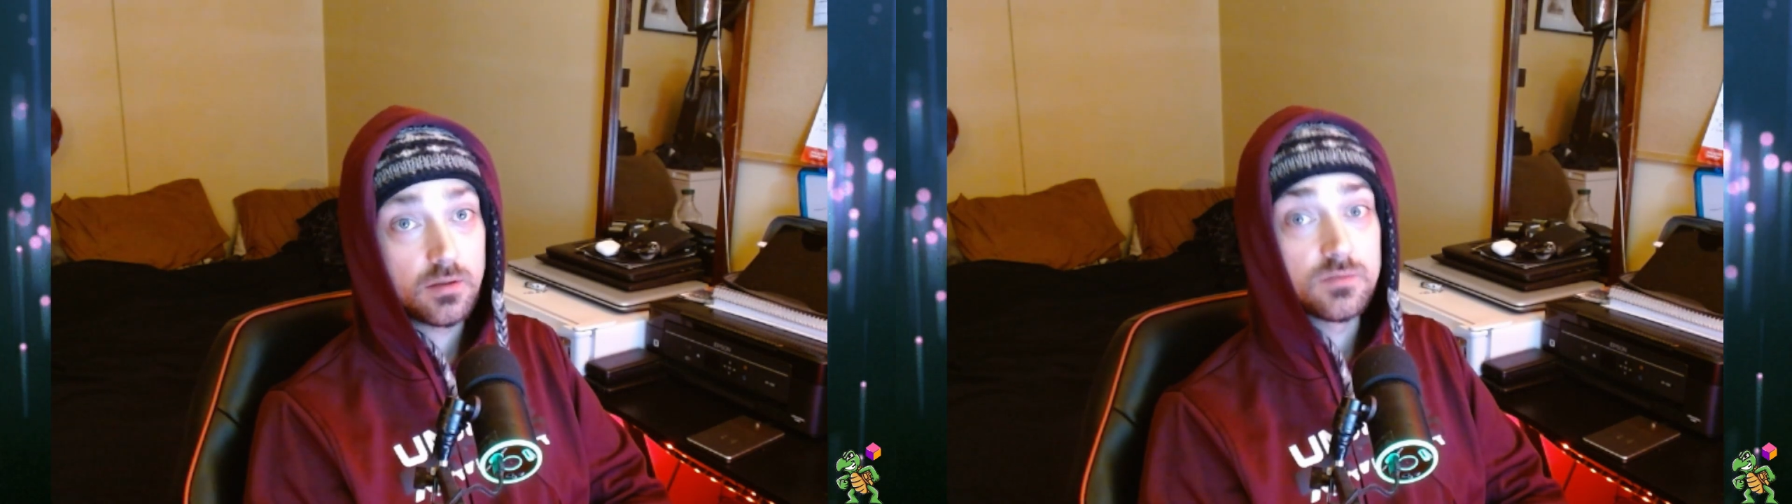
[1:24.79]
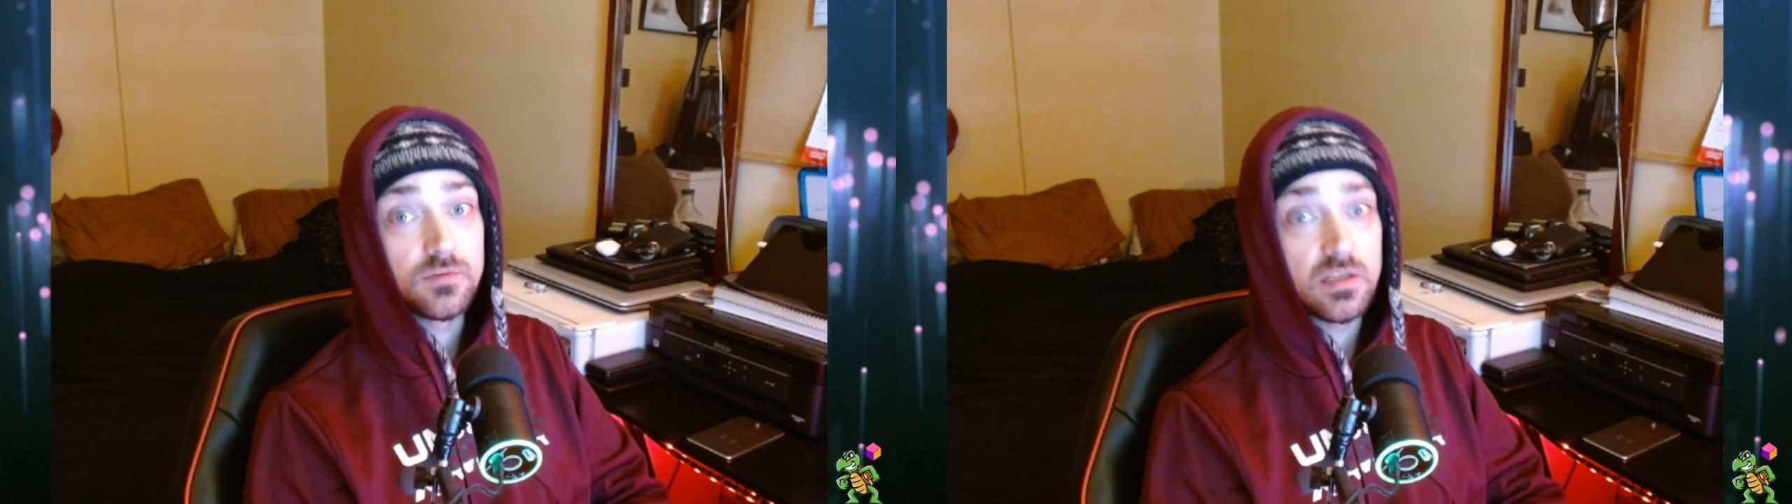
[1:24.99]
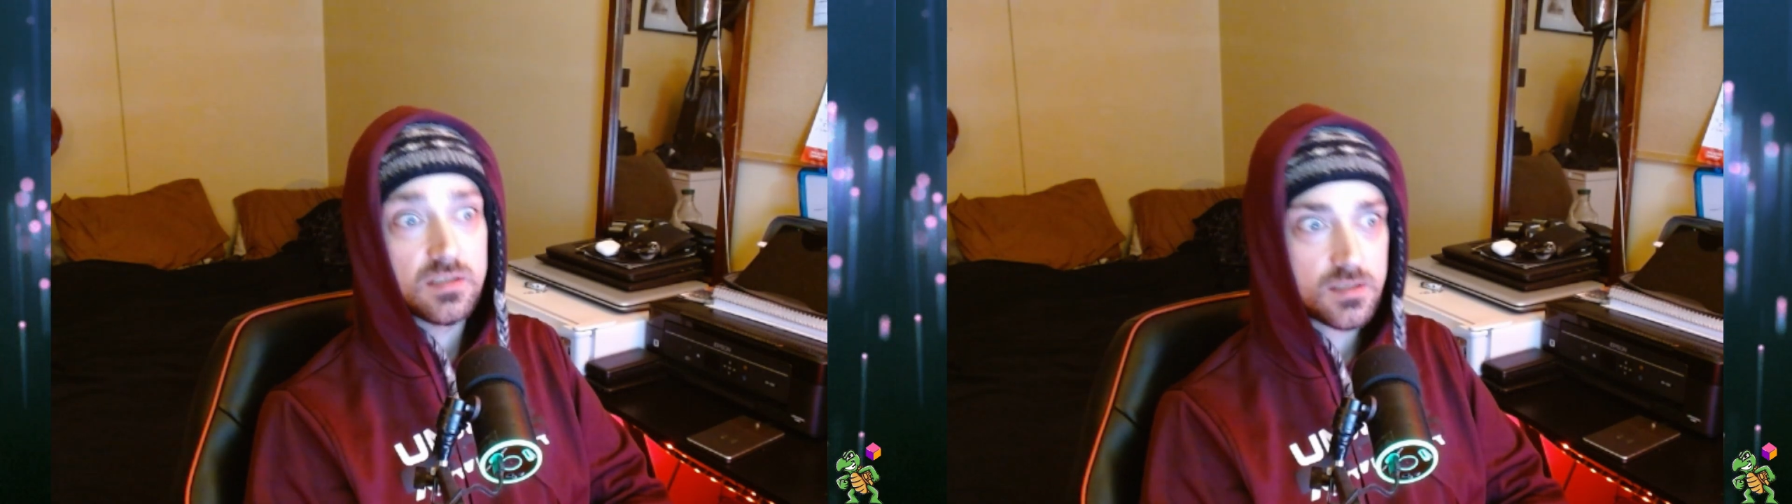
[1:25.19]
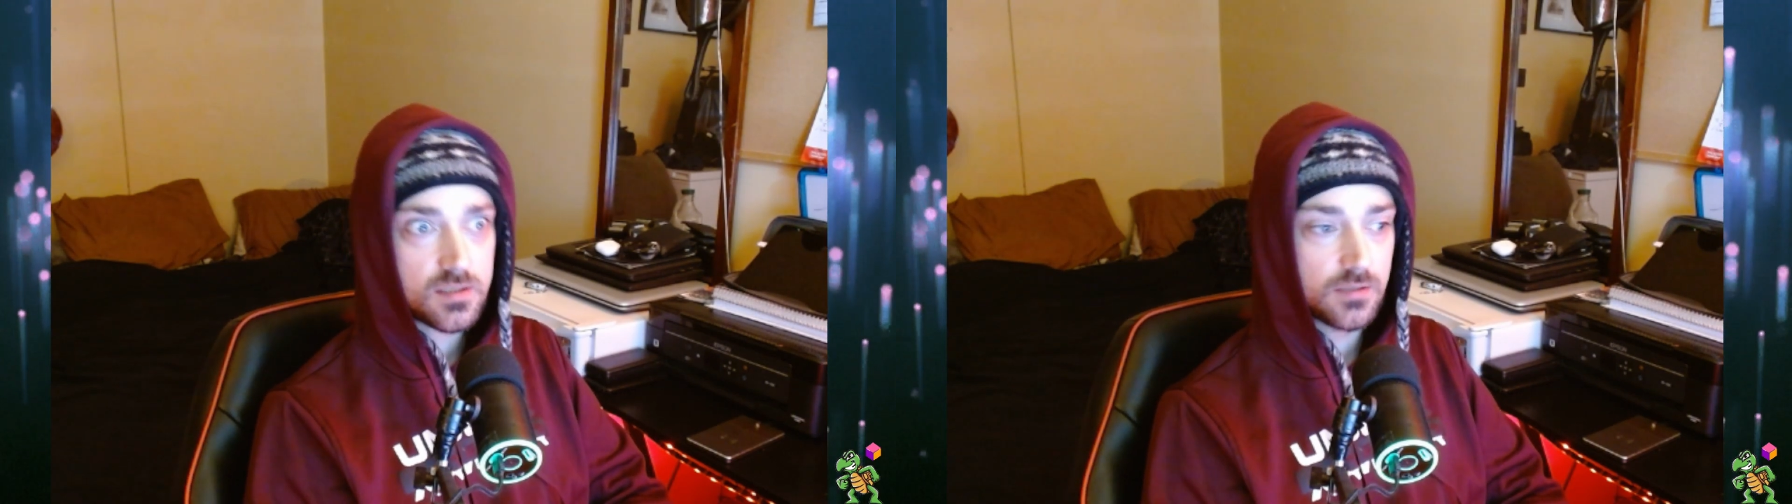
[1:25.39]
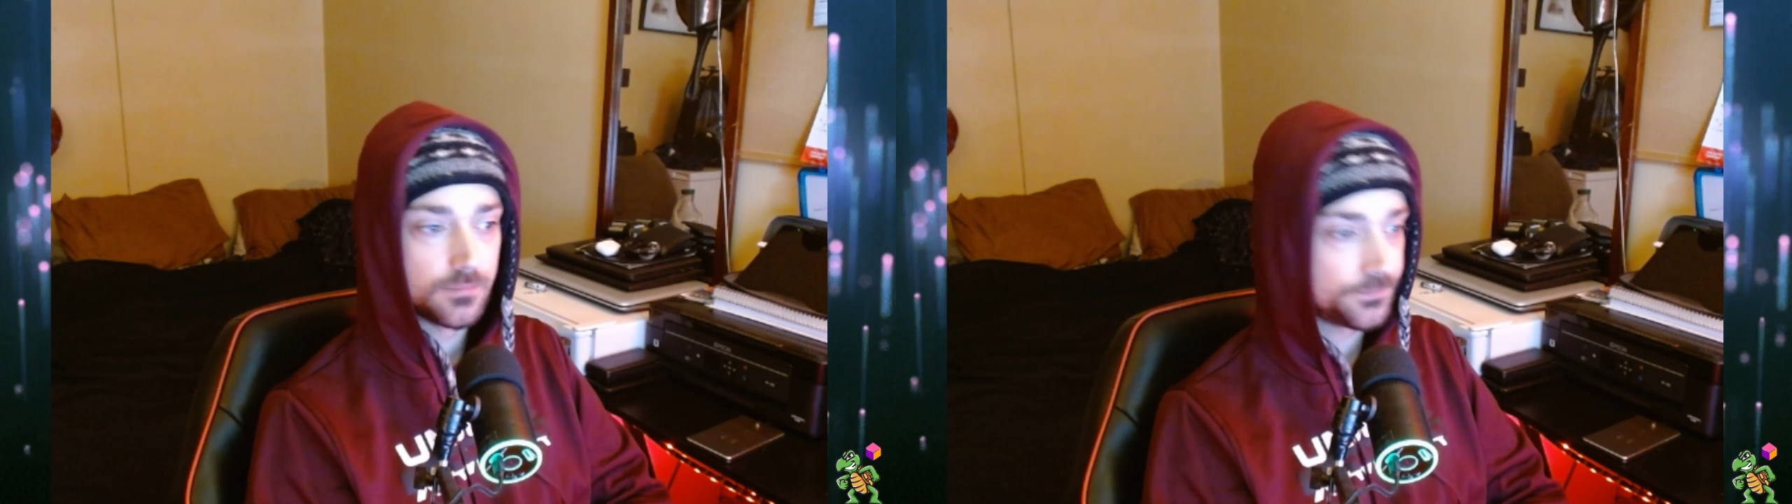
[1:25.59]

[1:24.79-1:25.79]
device.